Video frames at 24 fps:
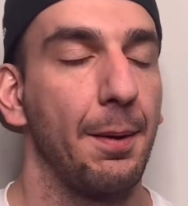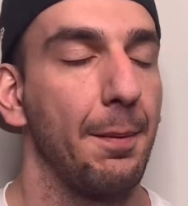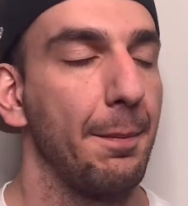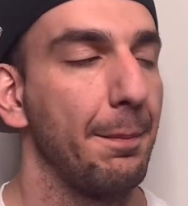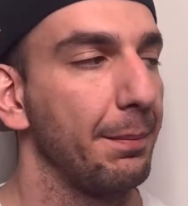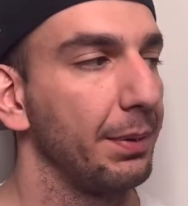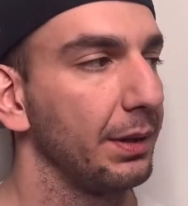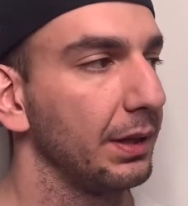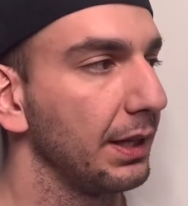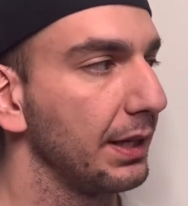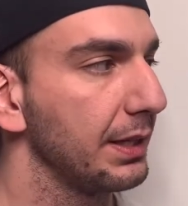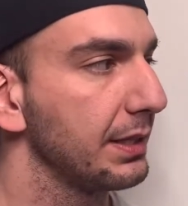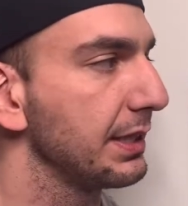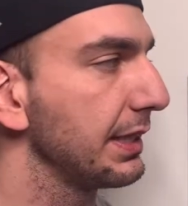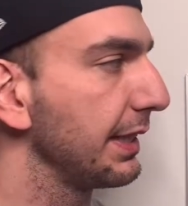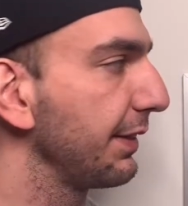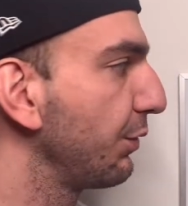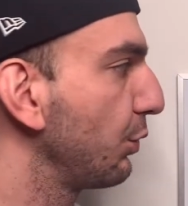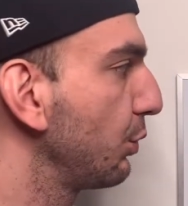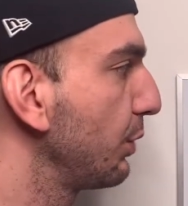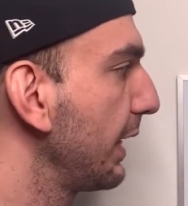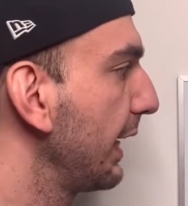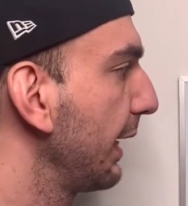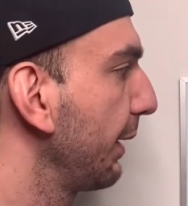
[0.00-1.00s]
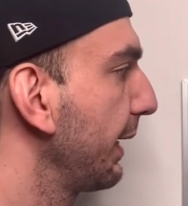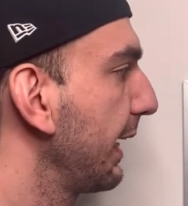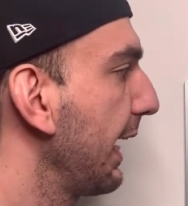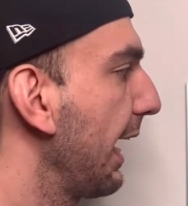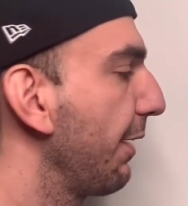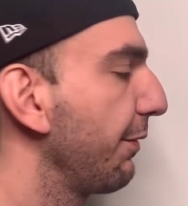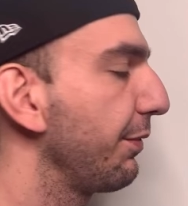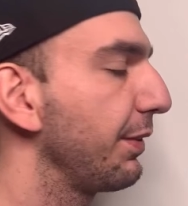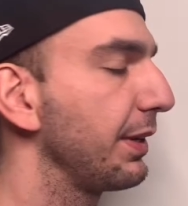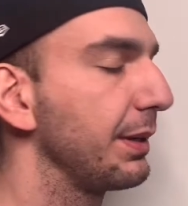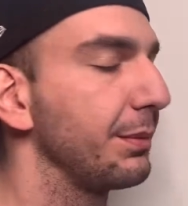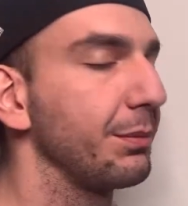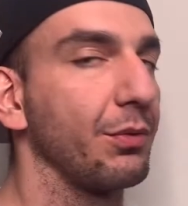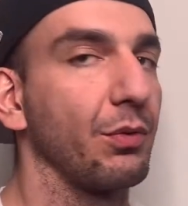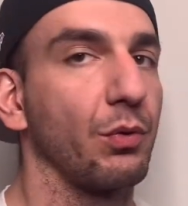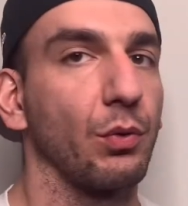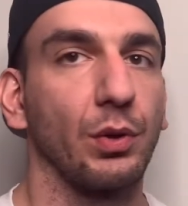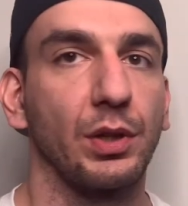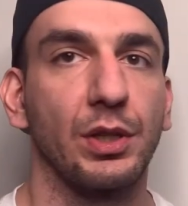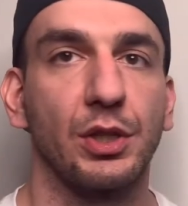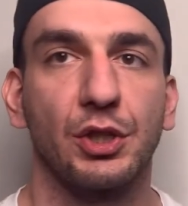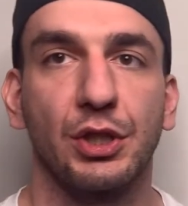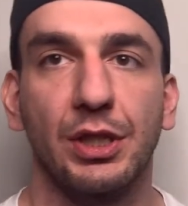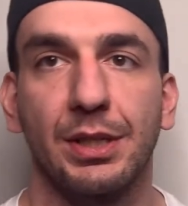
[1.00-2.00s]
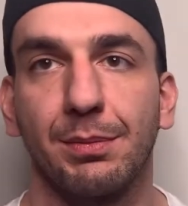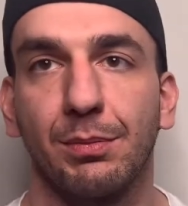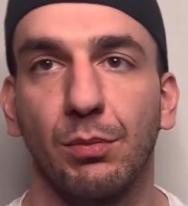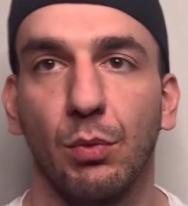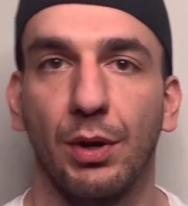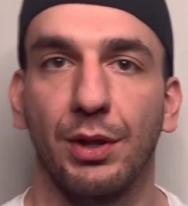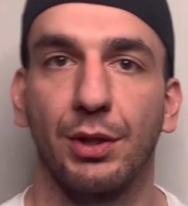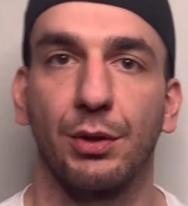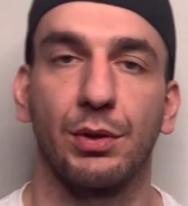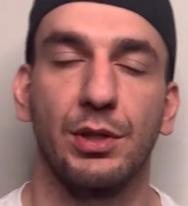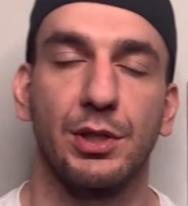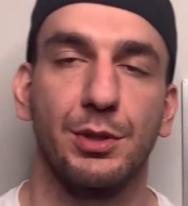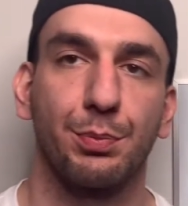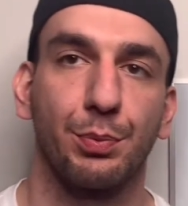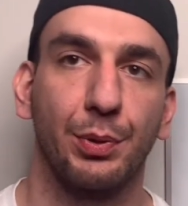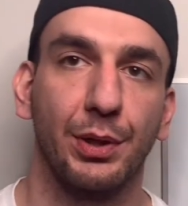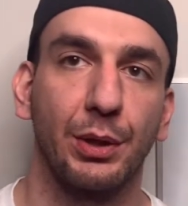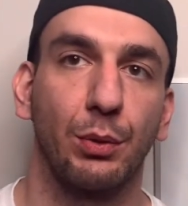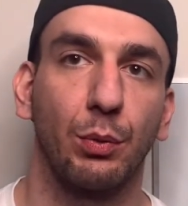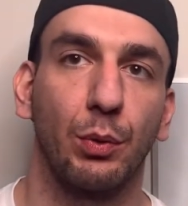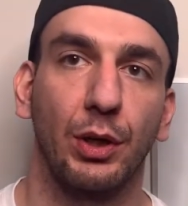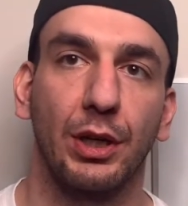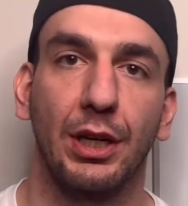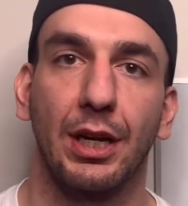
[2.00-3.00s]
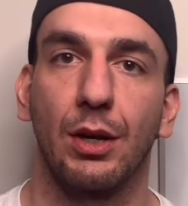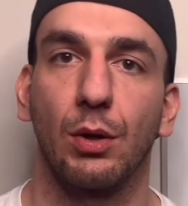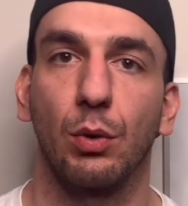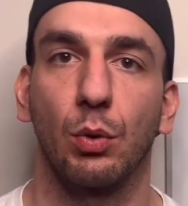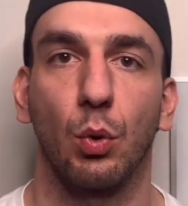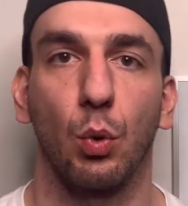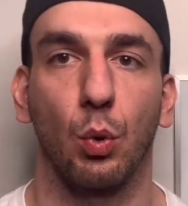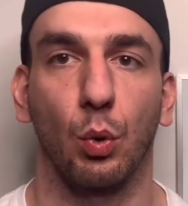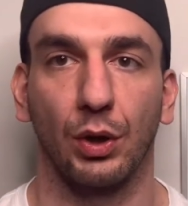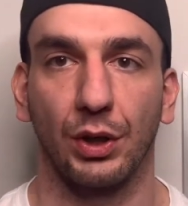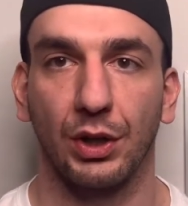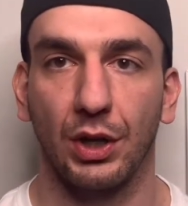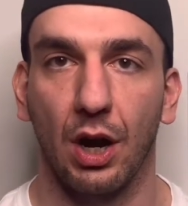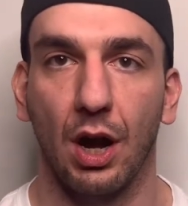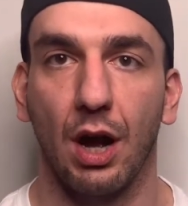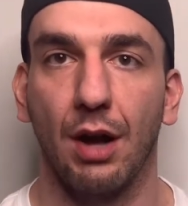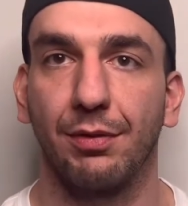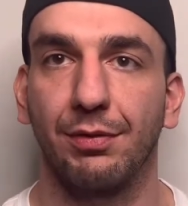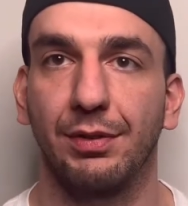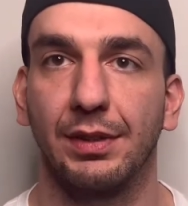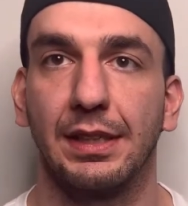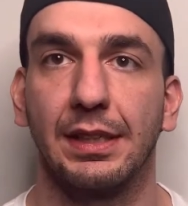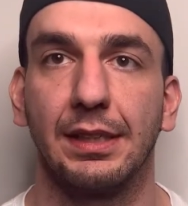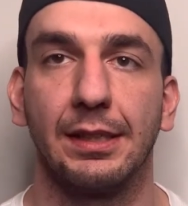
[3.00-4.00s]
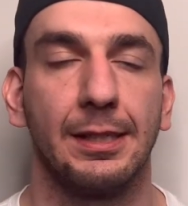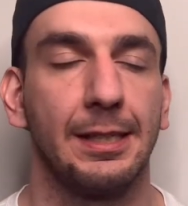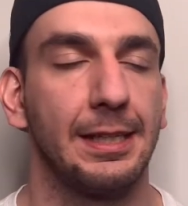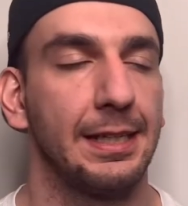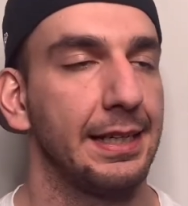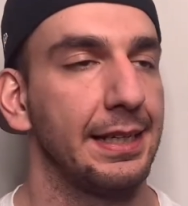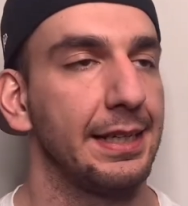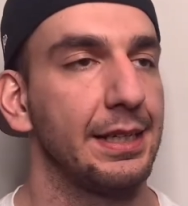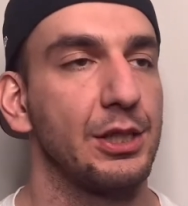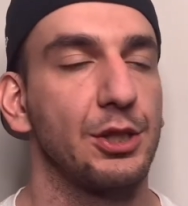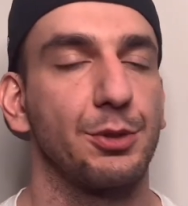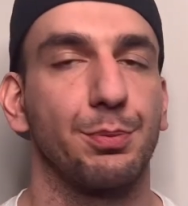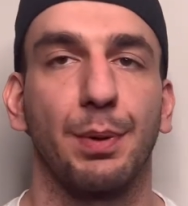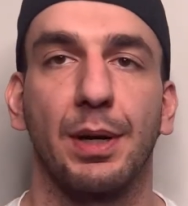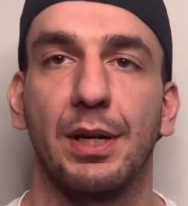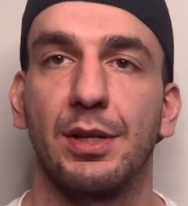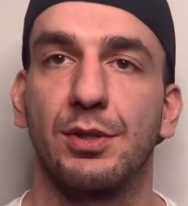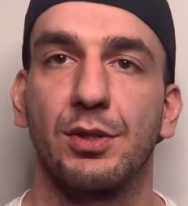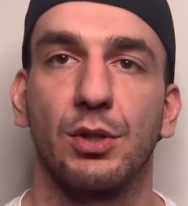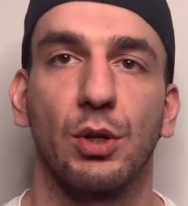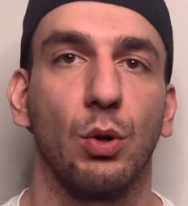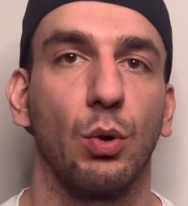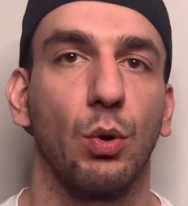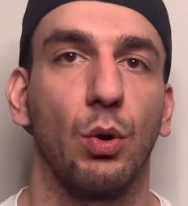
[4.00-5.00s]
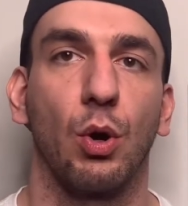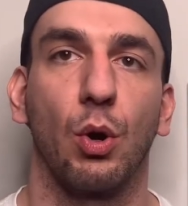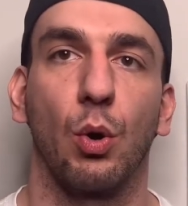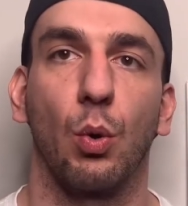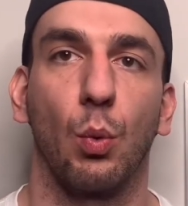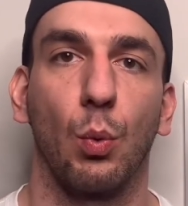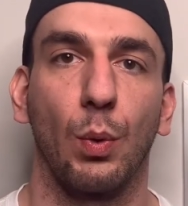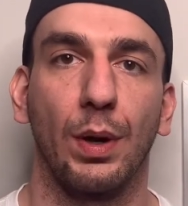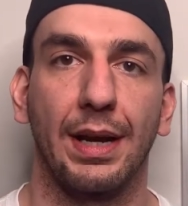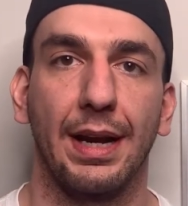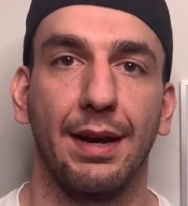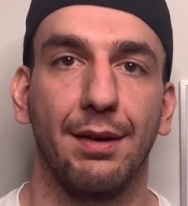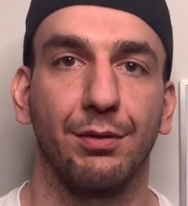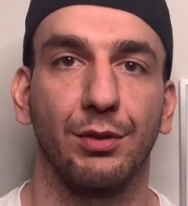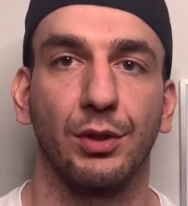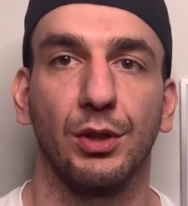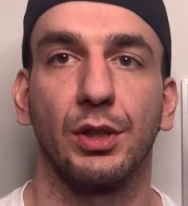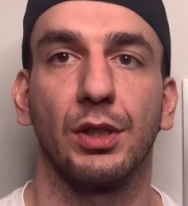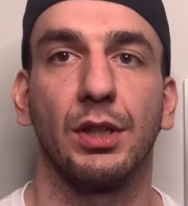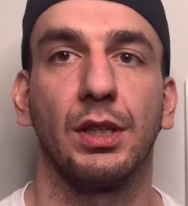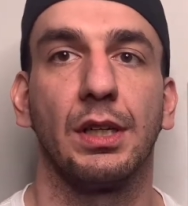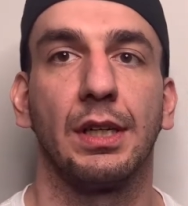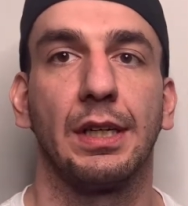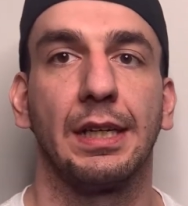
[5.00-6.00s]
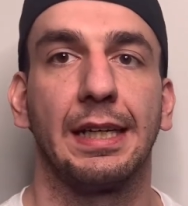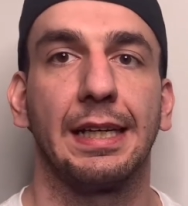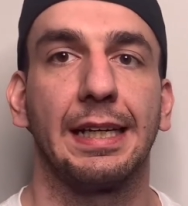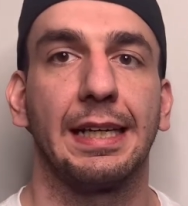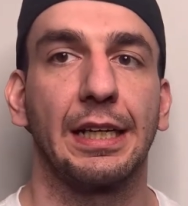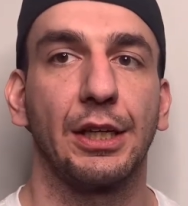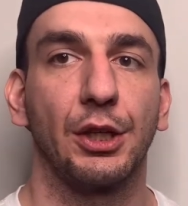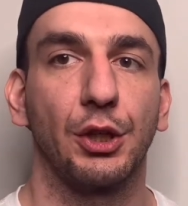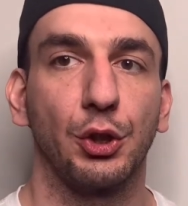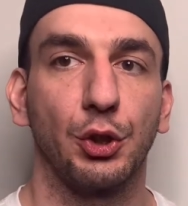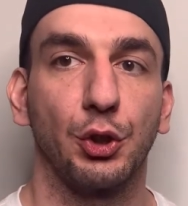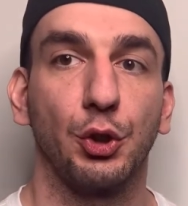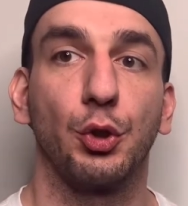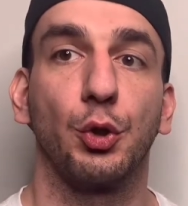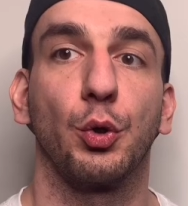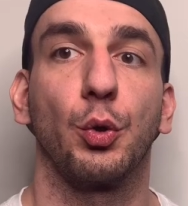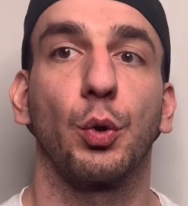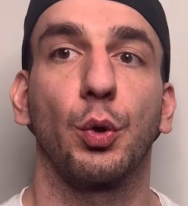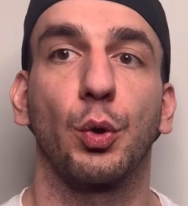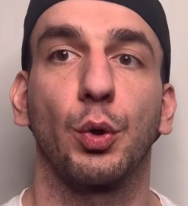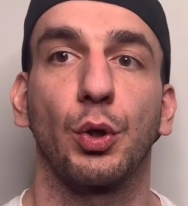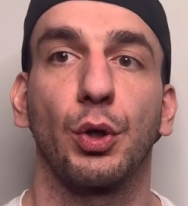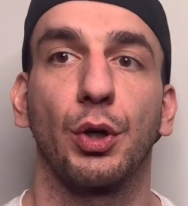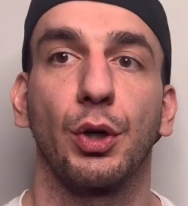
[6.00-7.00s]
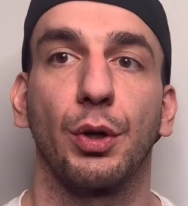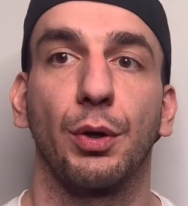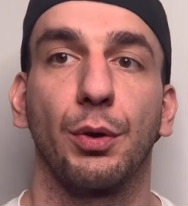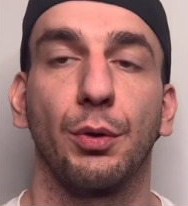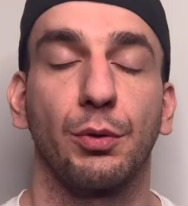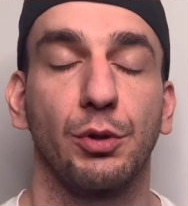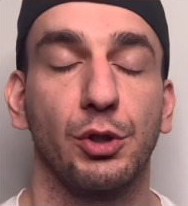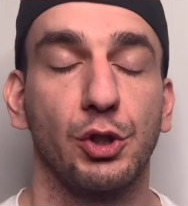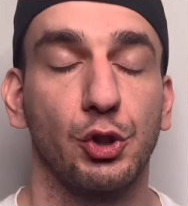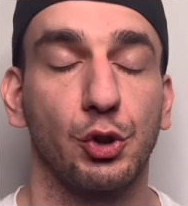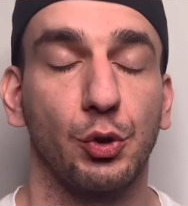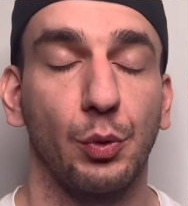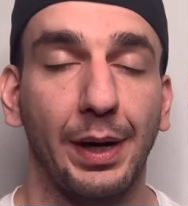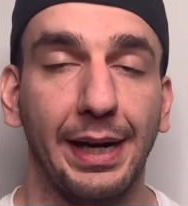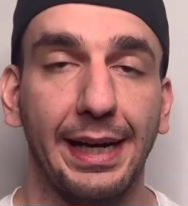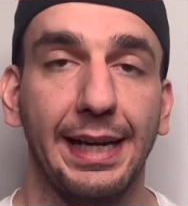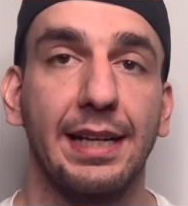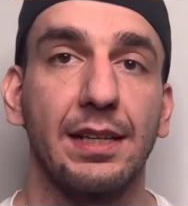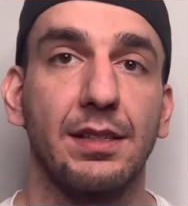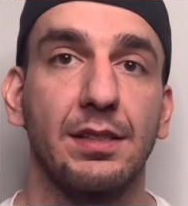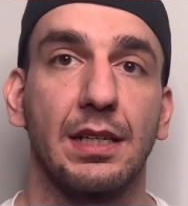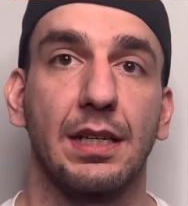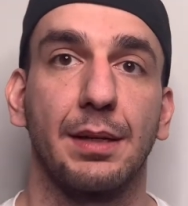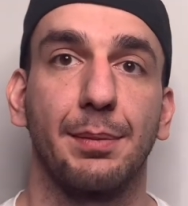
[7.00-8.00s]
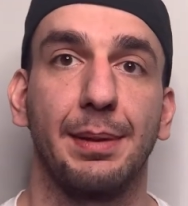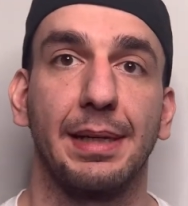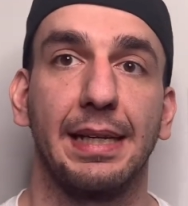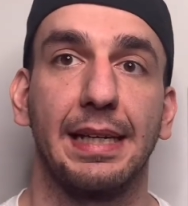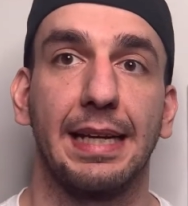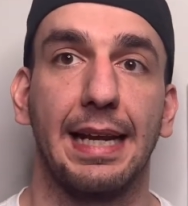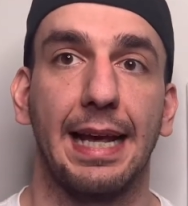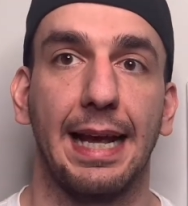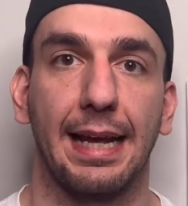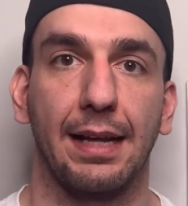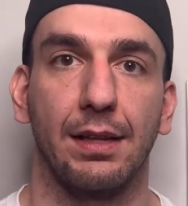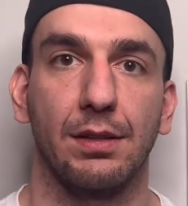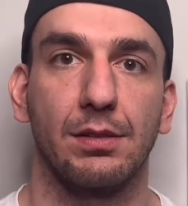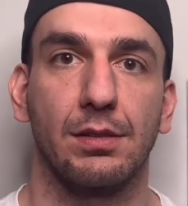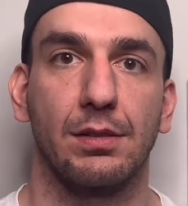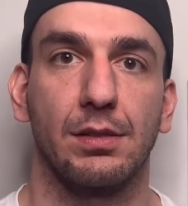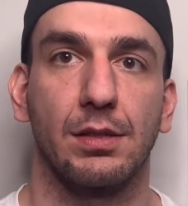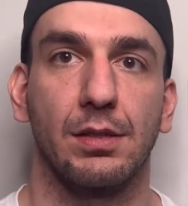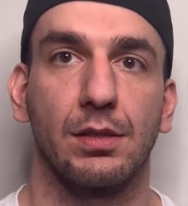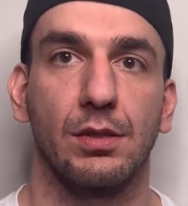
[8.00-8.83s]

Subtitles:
Plus, if you take caffeine before the gym, whether it's pre-workout or coffee, espresso, whatever, your training is going to be enhanced.